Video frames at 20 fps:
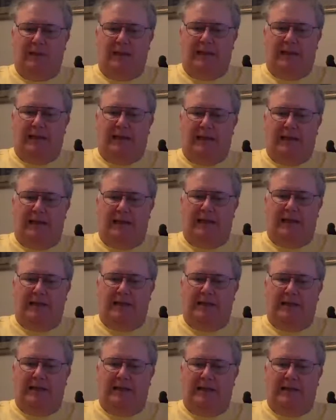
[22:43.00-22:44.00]

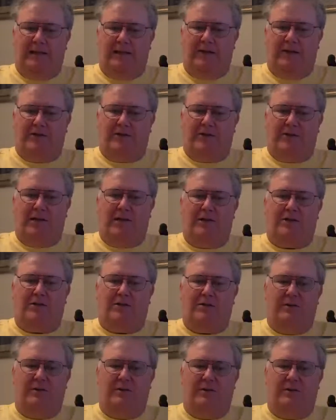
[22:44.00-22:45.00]
And there's
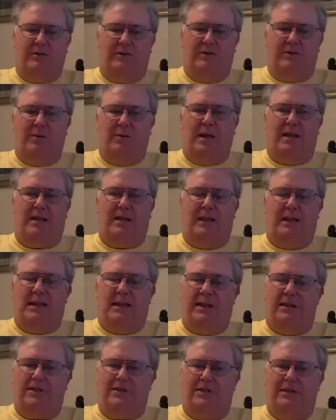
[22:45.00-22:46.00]
so many
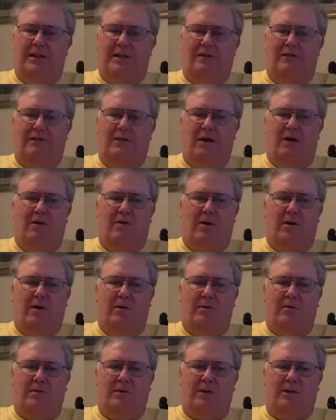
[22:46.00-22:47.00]
things that have gone on
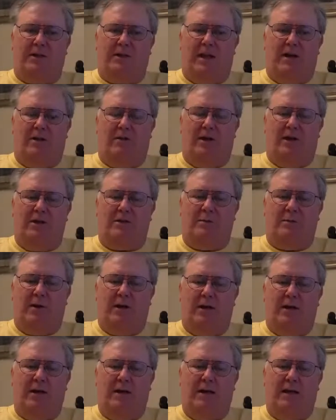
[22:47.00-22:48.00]
since I
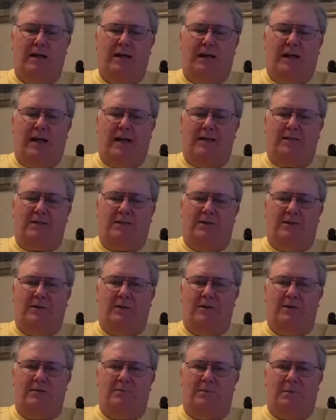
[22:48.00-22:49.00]
graduated high school.
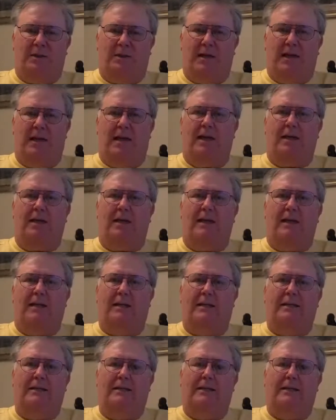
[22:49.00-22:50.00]
It's pathetic.
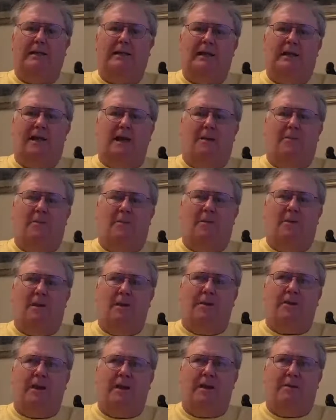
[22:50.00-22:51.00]
When you
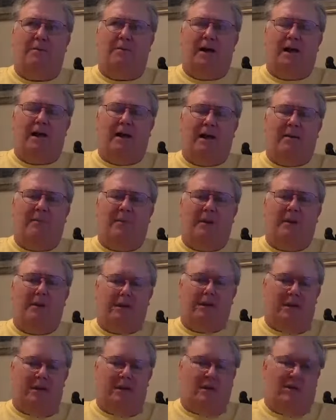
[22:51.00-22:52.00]
think about it,
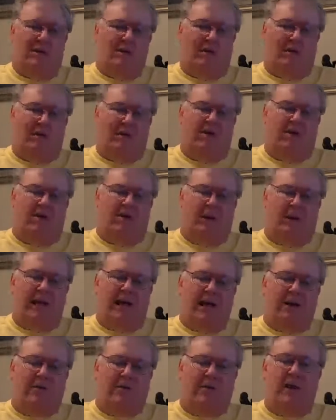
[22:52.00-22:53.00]
the year that I
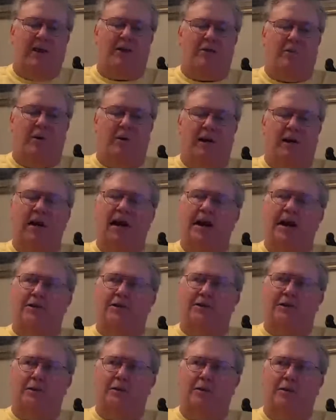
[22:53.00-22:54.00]
graduated high
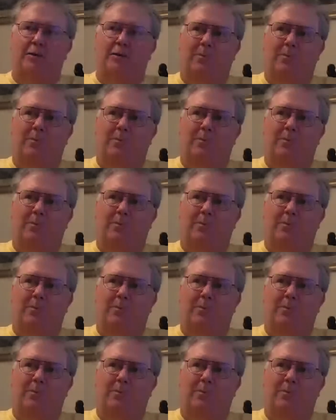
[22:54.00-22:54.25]
school,